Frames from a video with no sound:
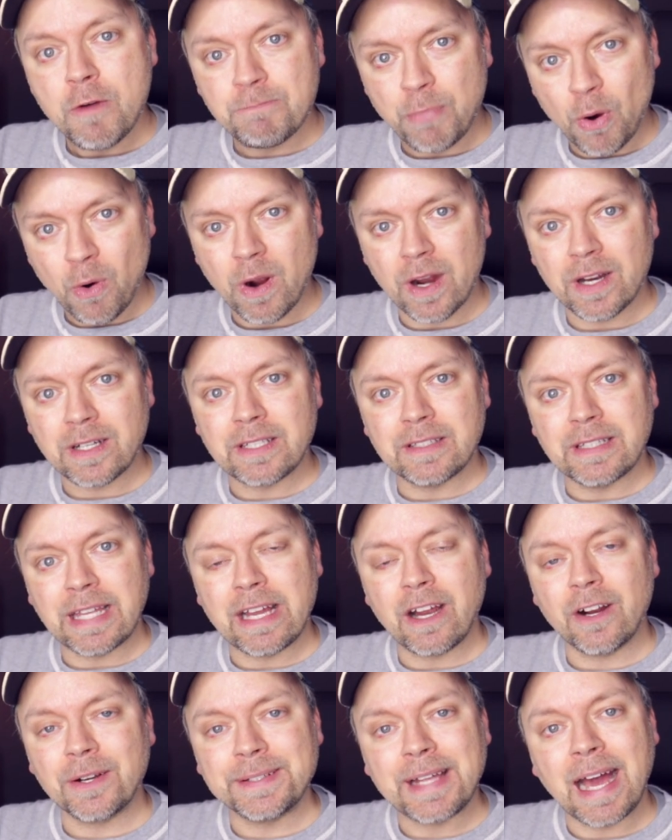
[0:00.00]
port,
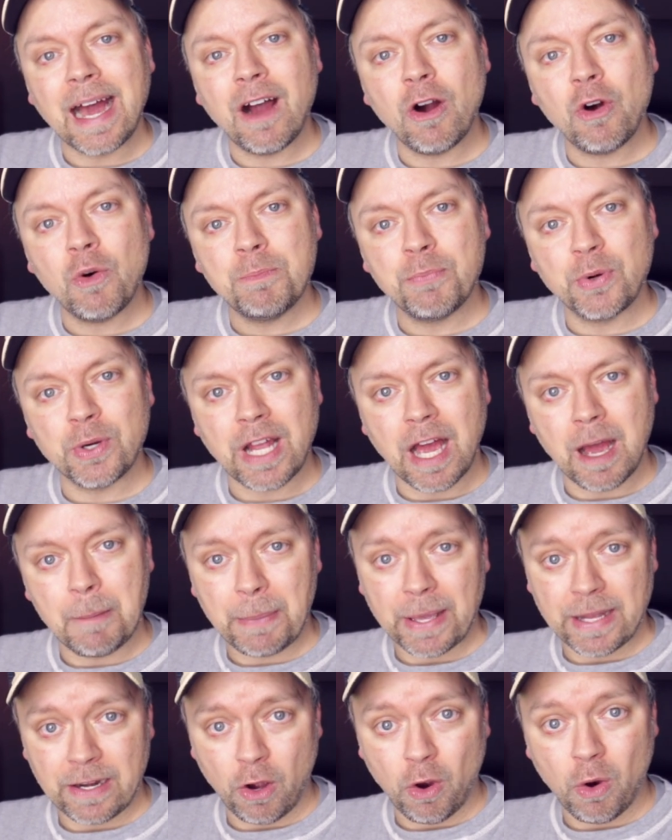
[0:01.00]
they are now put
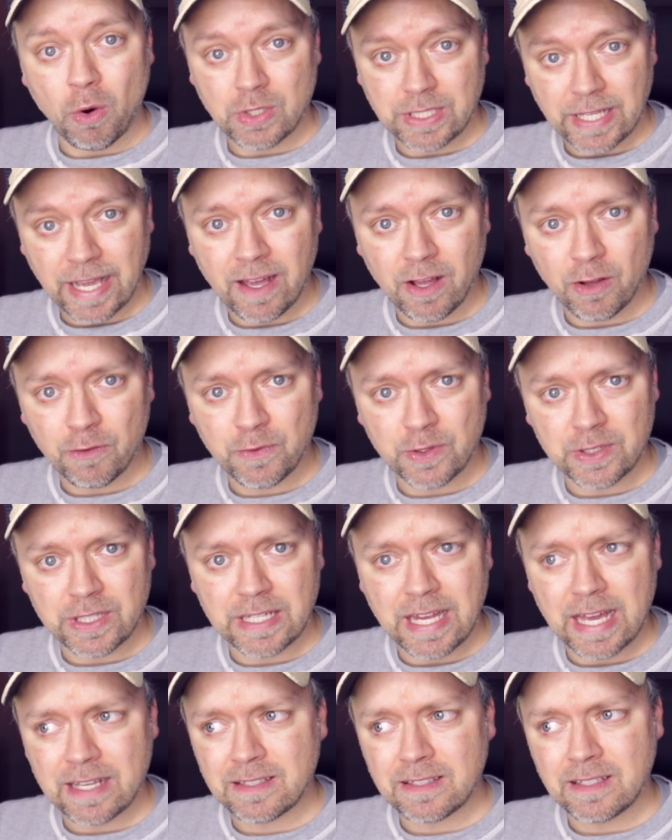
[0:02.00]
up in a hotel for the
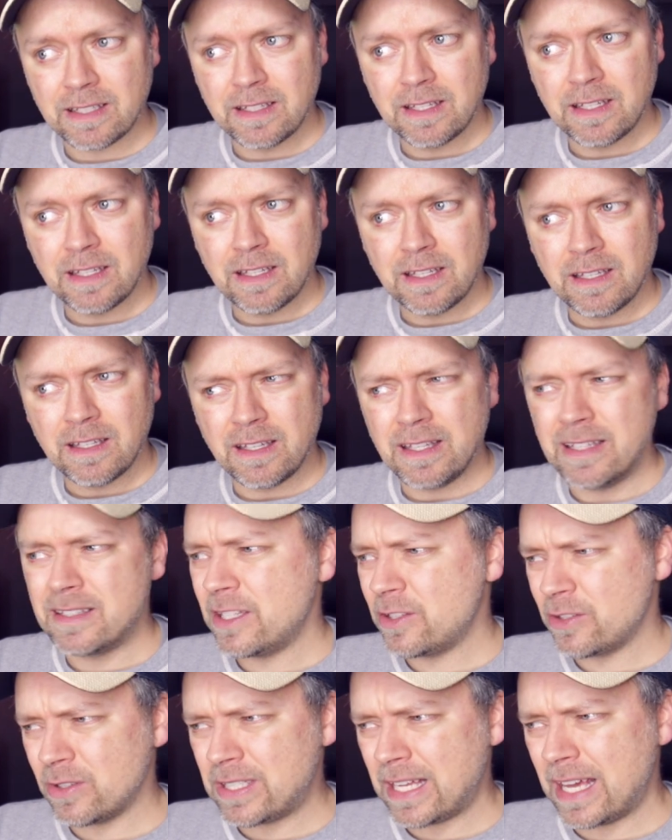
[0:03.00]
next, it's
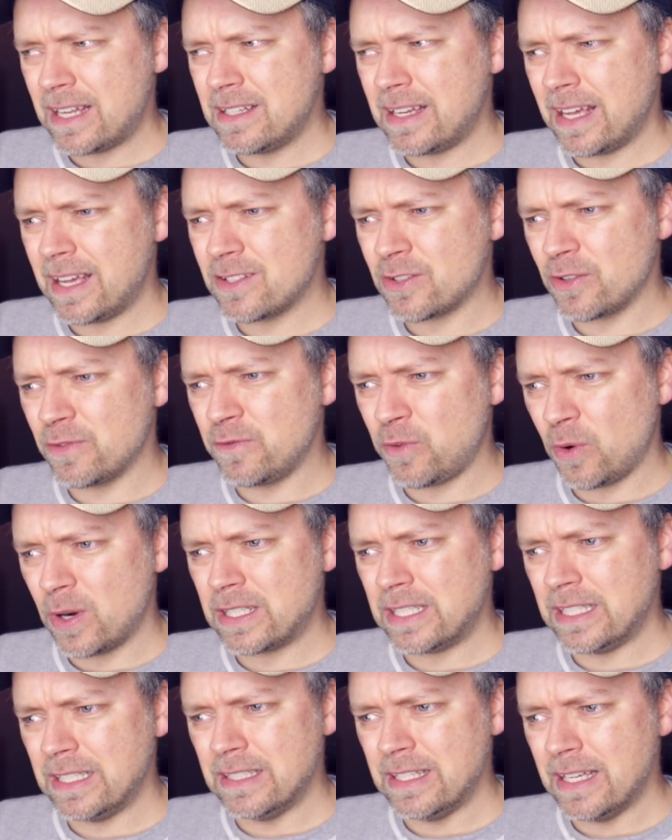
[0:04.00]
either 10 days or
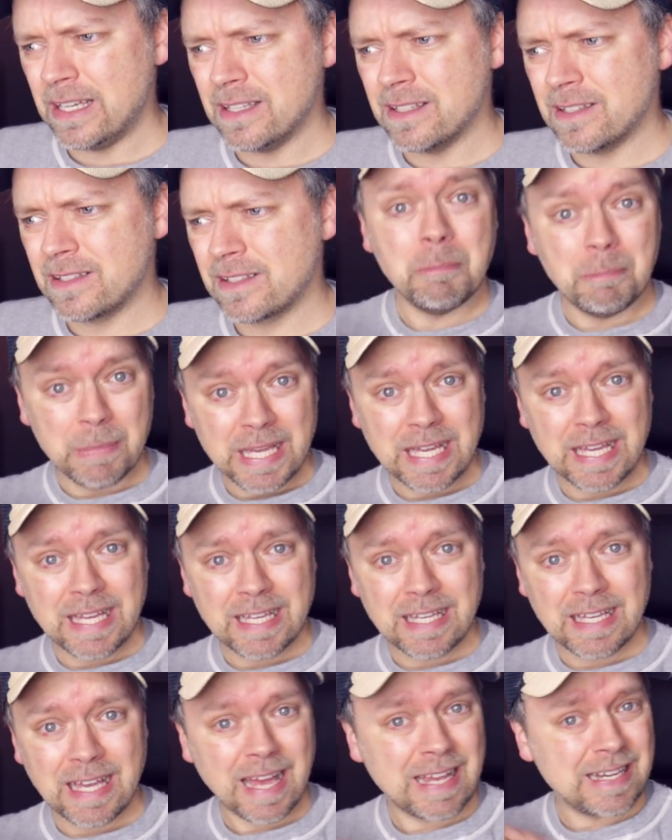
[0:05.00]
14 days.
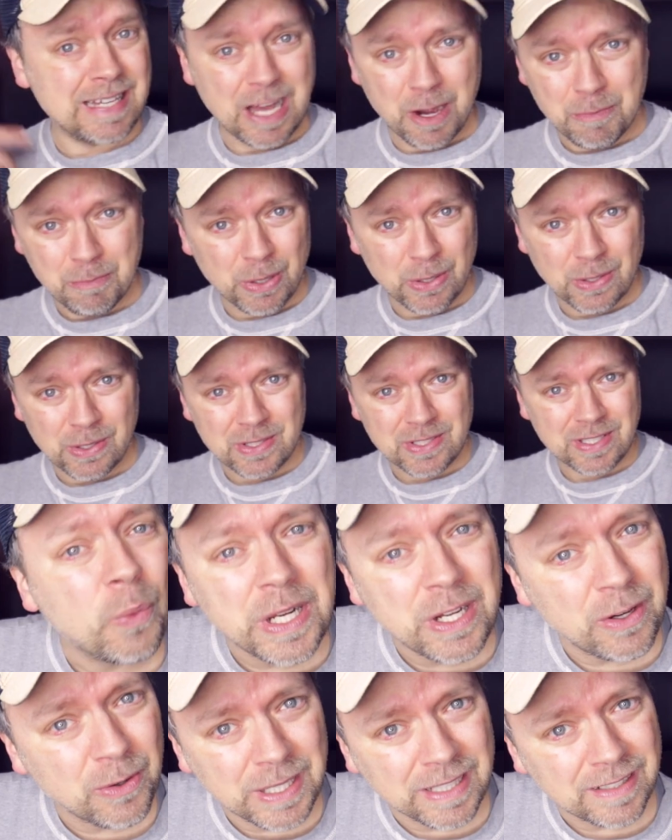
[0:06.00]
Me and numbers, we
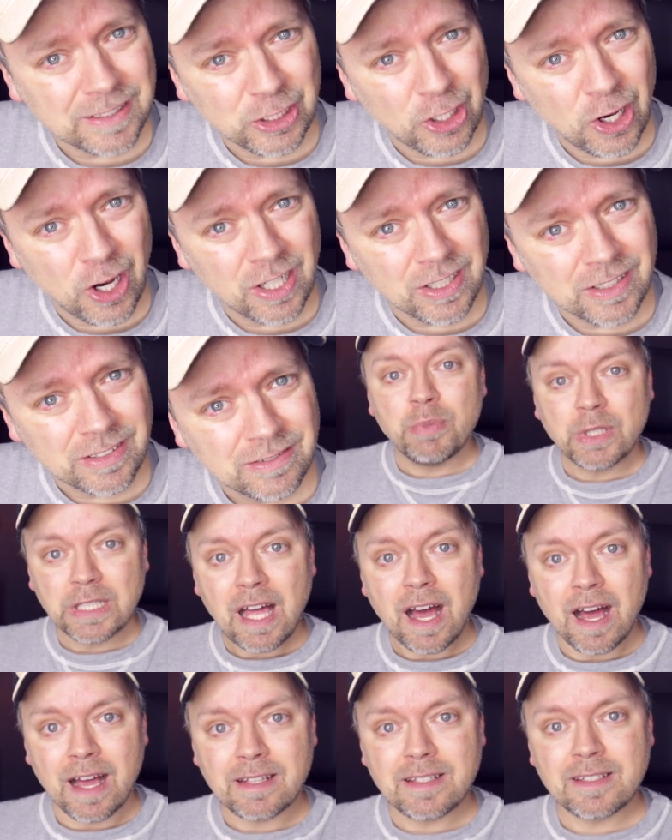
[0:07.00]
don't get along.
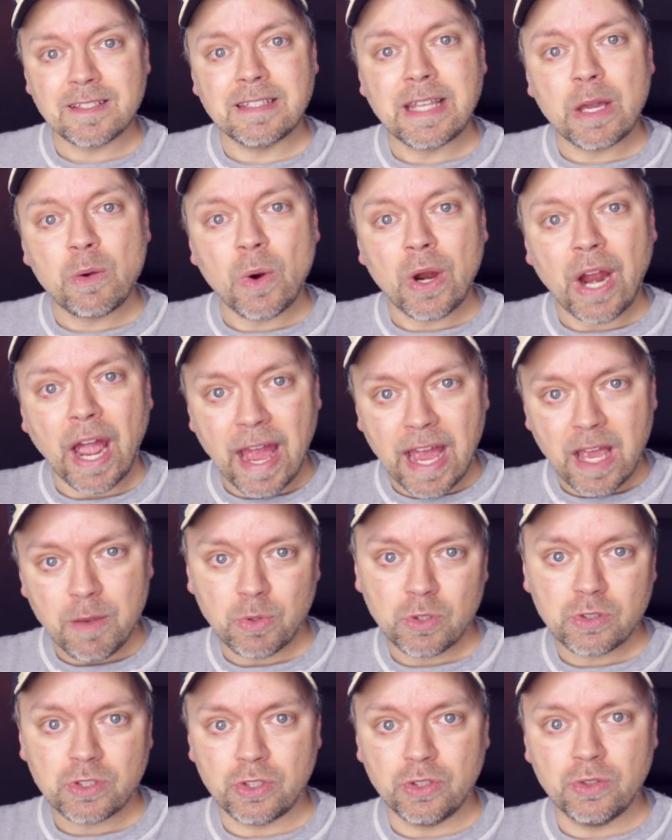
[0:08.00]
Plus, they were
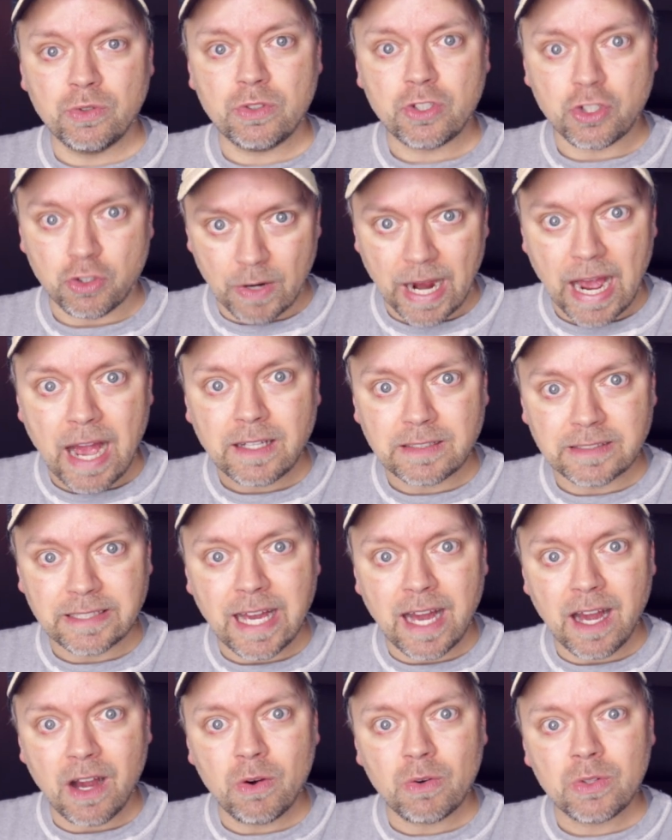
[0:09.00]
able to track
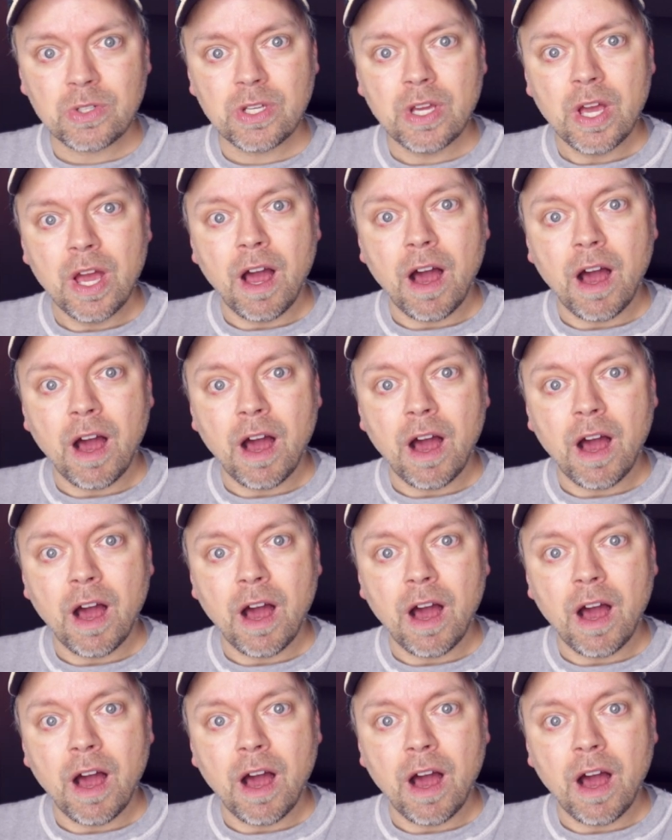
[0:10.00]
down